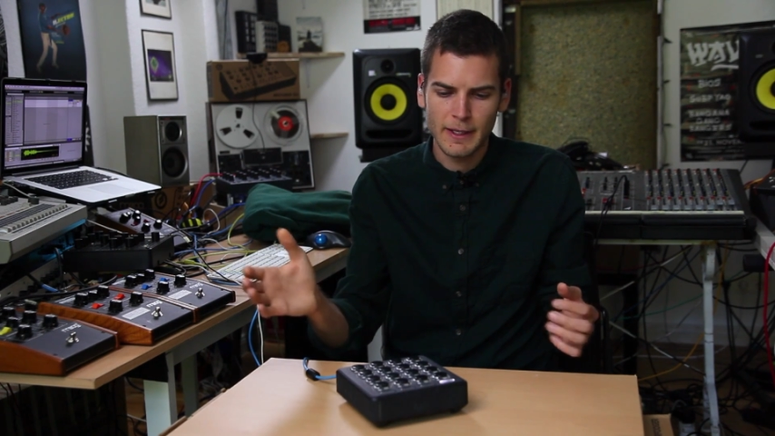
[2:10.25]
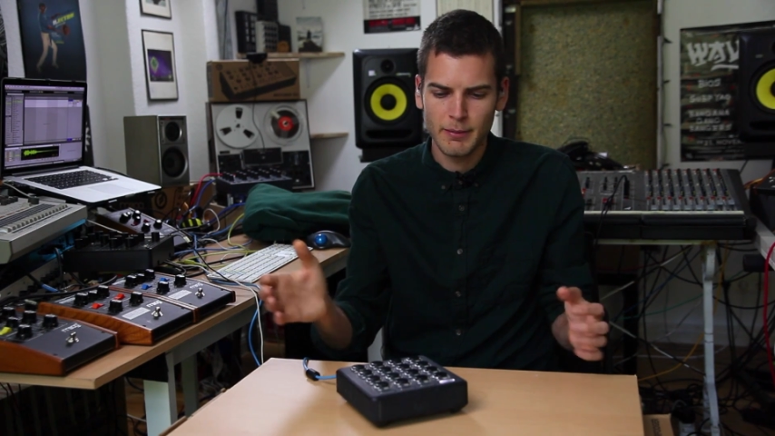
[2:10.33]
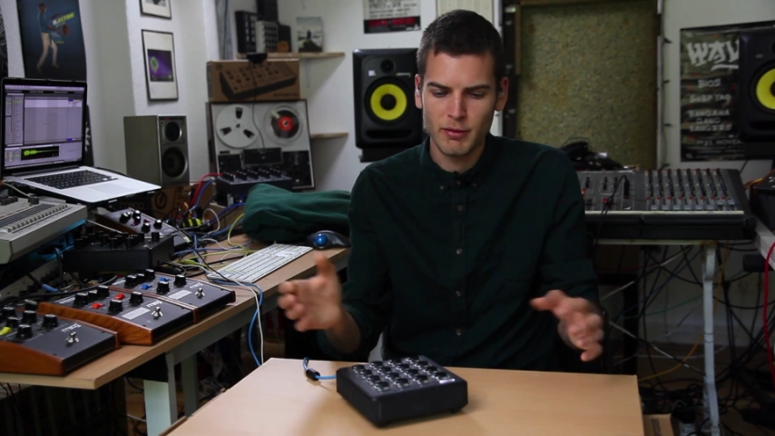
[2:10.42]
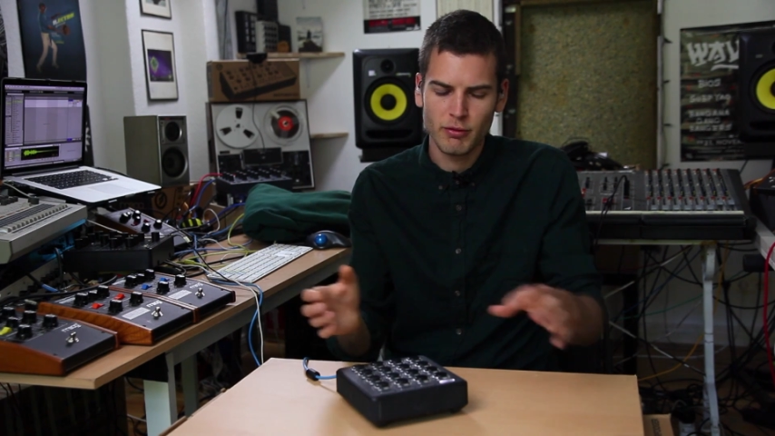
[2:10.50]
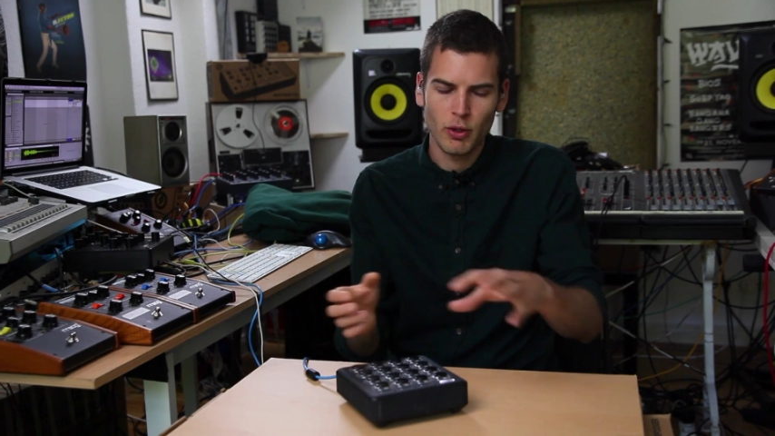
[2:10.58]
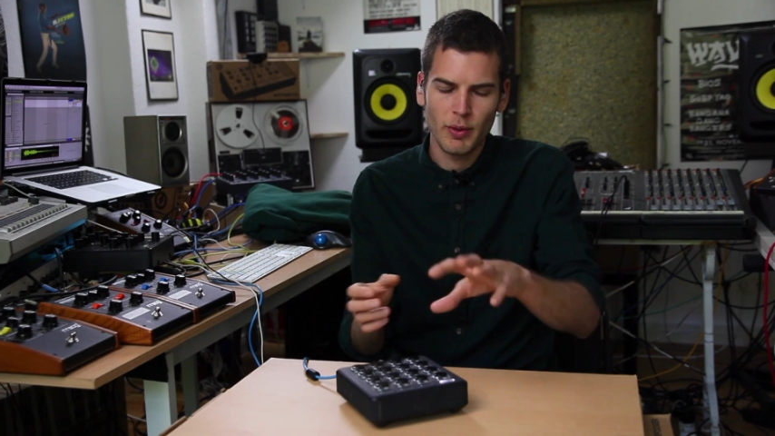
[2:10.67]

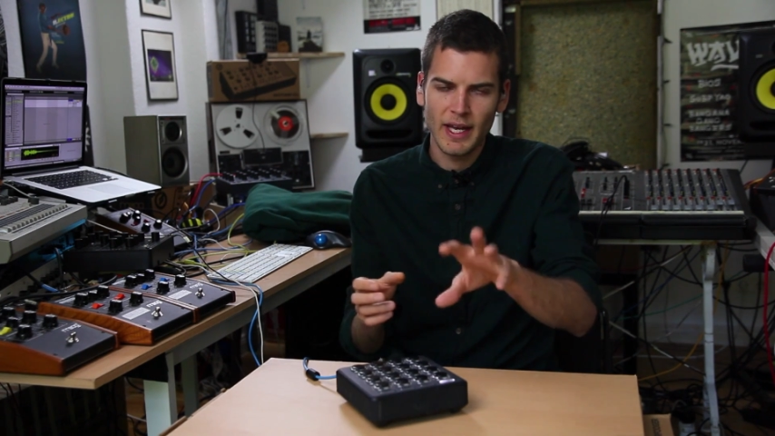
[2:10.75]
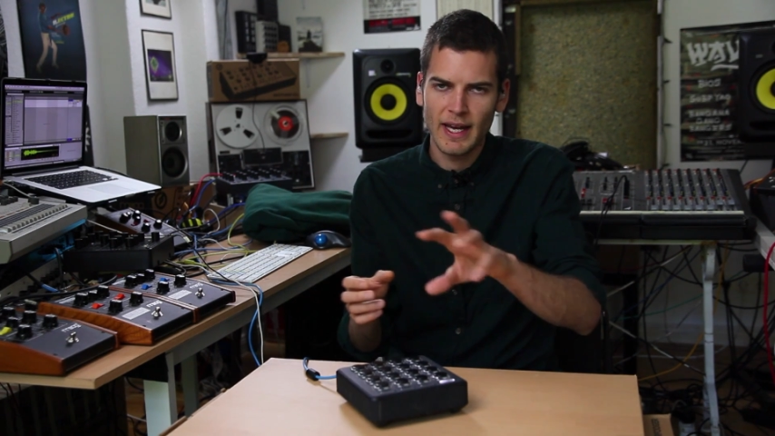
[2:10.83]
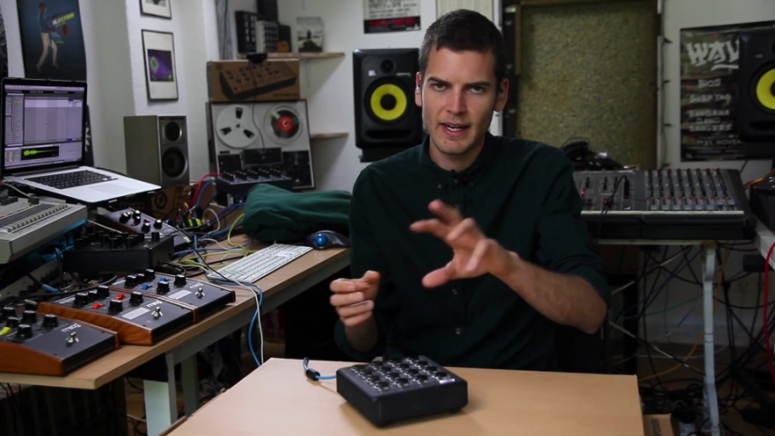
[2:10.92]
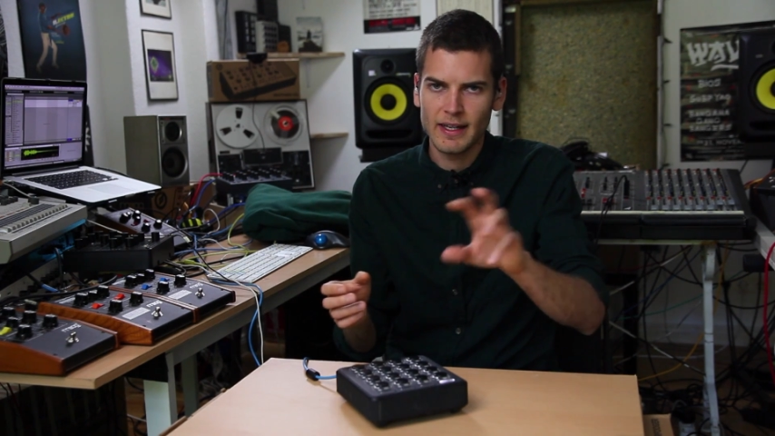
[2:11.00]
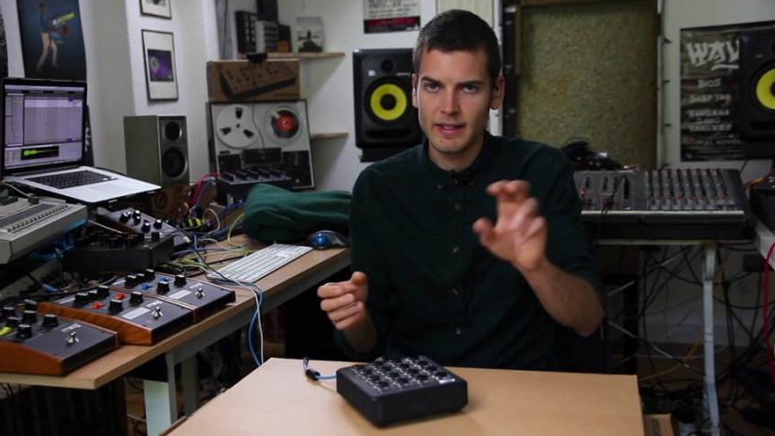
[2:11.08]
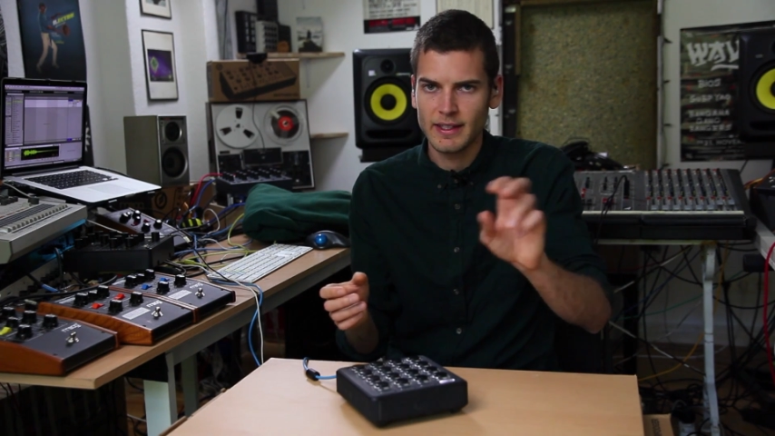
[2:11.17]
before we
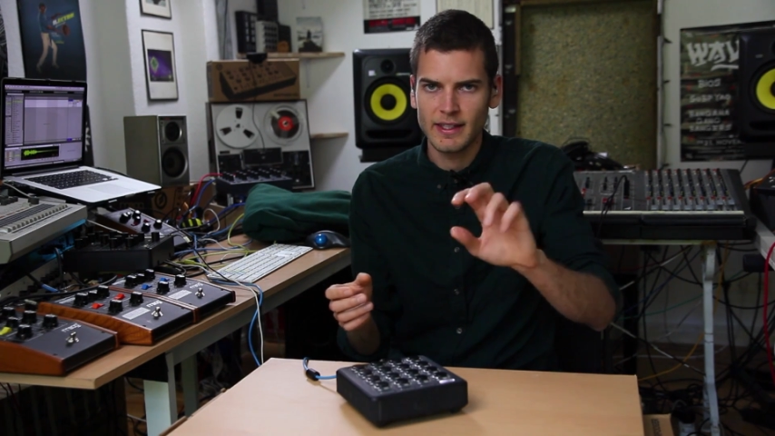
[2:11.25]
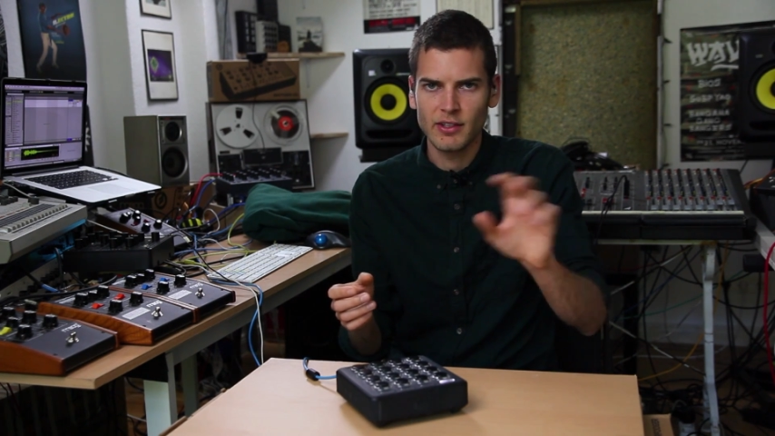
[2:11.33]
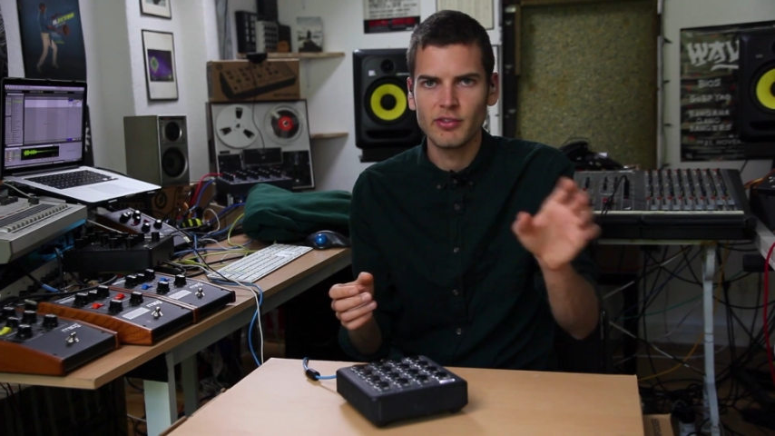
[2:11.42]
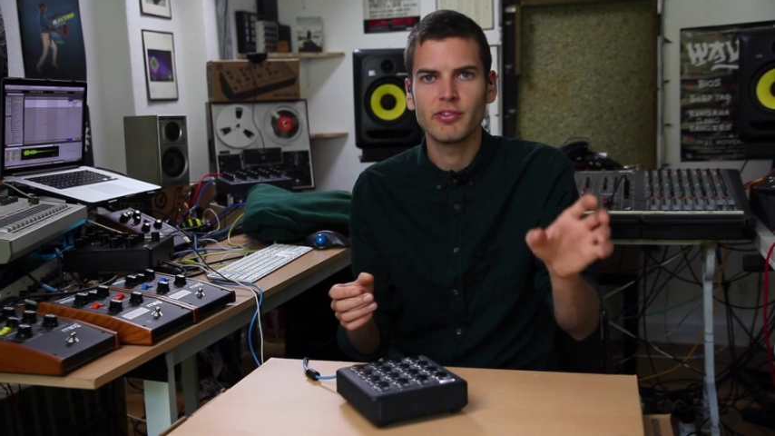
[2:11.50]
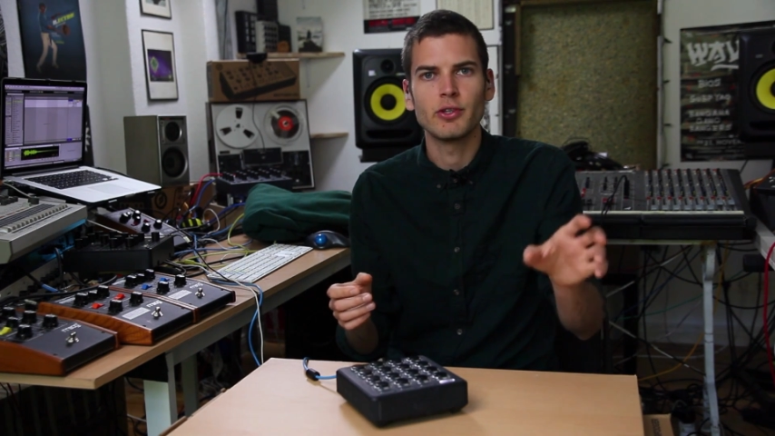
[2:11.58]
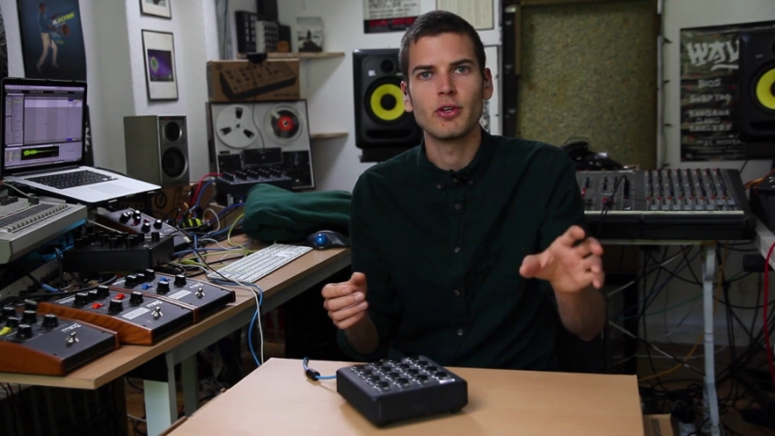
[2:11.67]
add anything
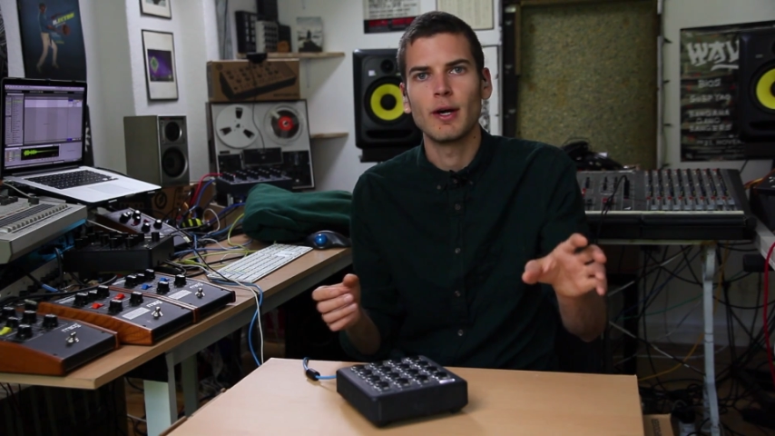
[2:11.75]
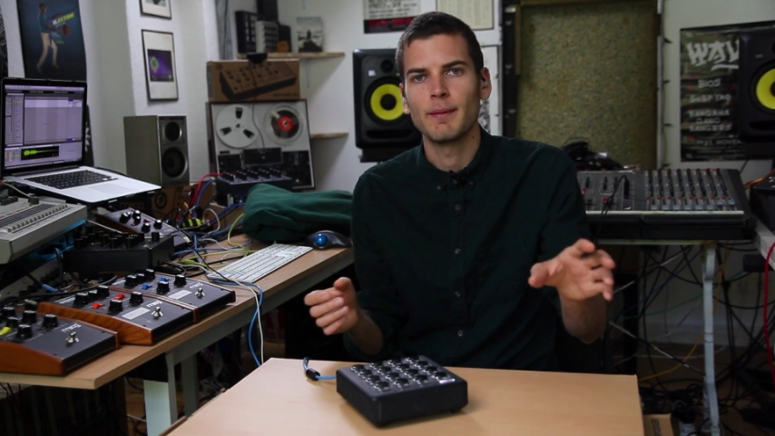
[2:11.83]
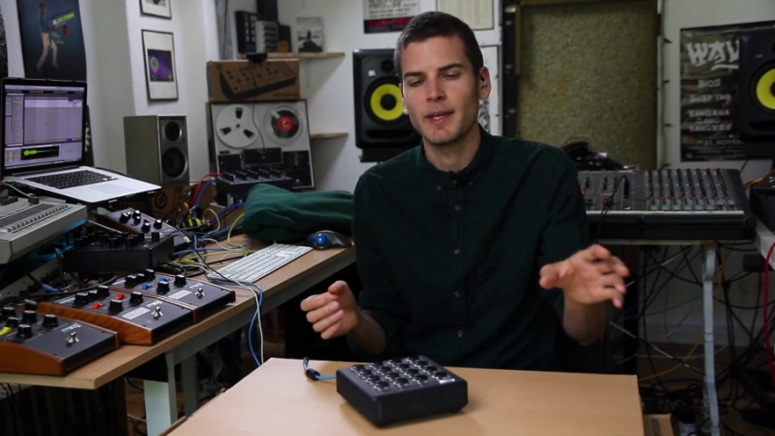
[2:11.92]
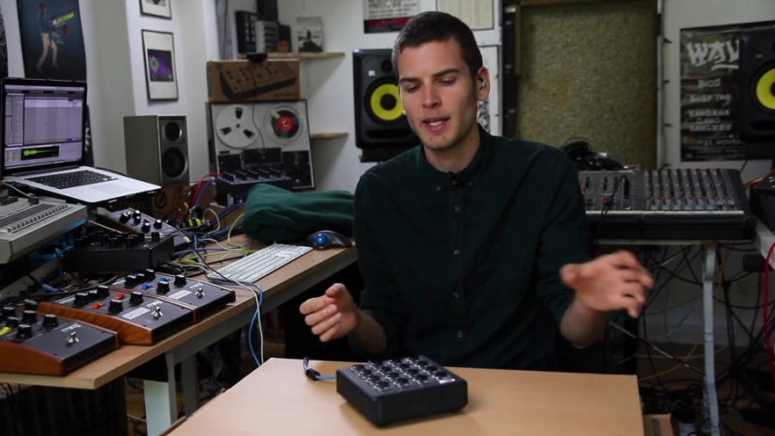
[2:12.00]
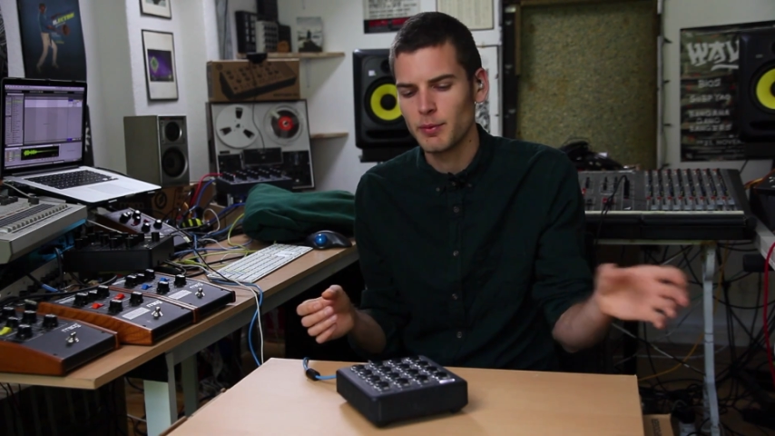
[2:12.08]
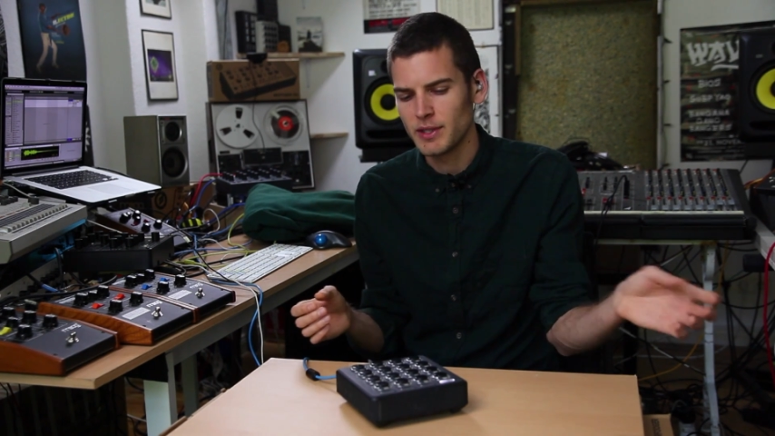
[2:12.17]
else too
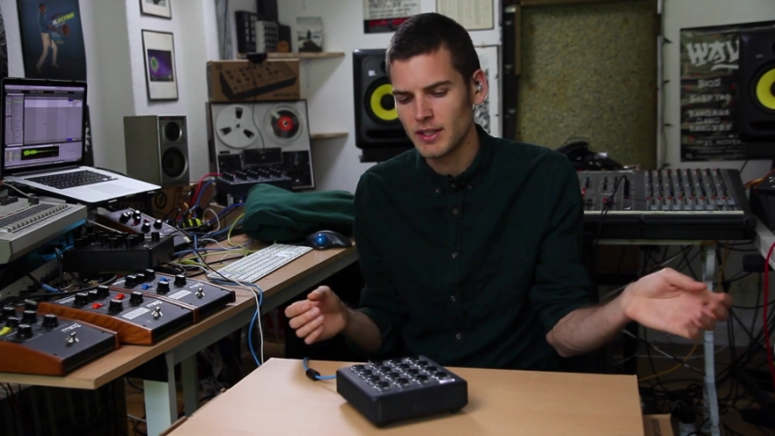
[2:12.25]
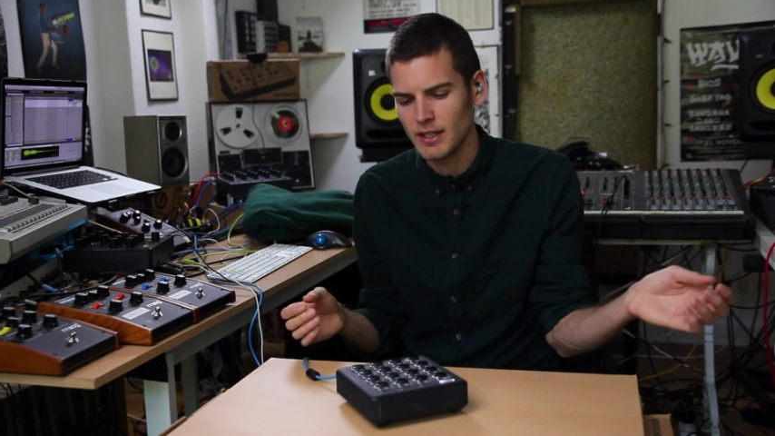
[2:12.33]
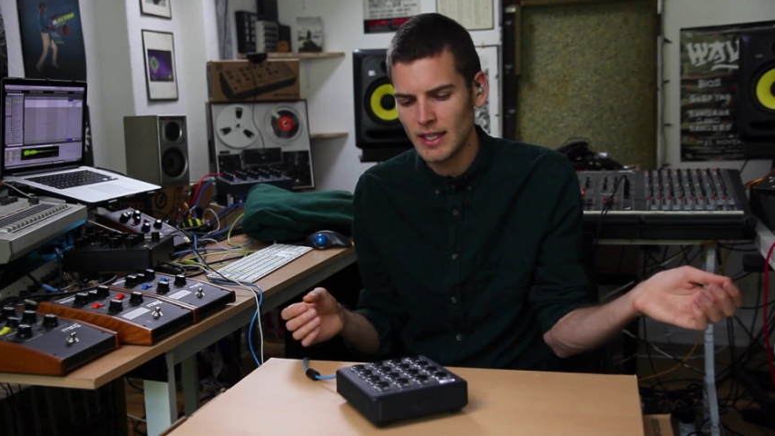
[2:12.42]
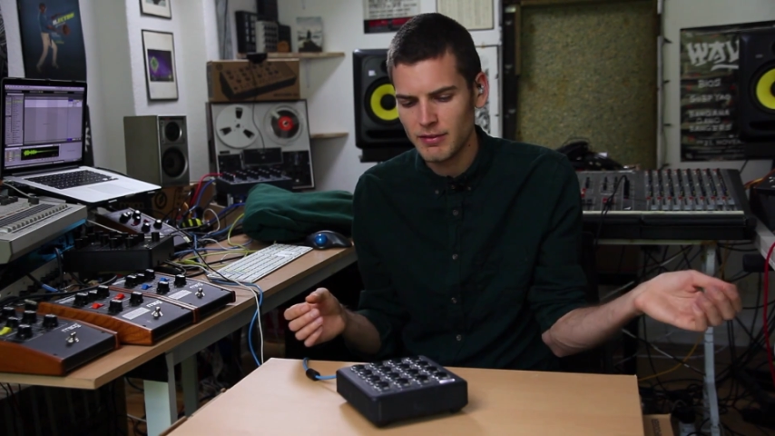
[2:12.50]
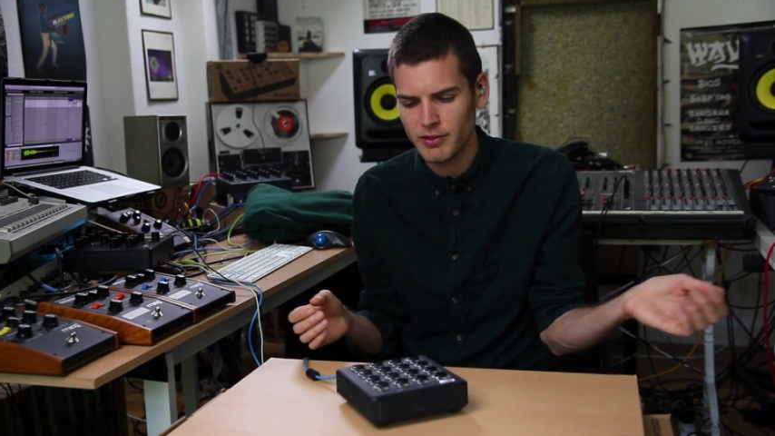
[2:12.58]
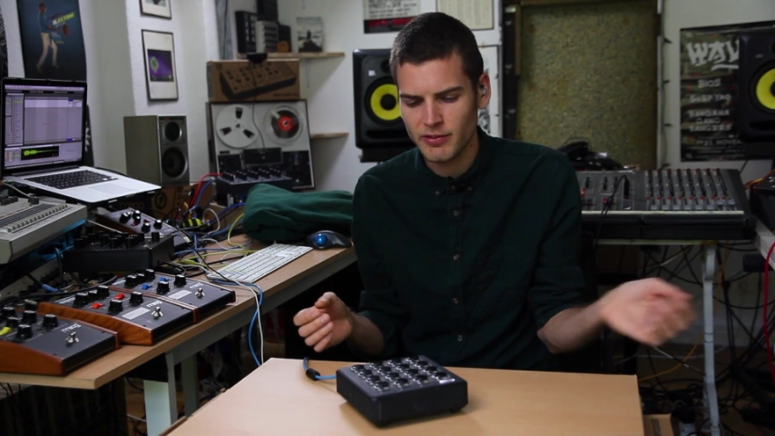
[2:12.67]
complicated with the left.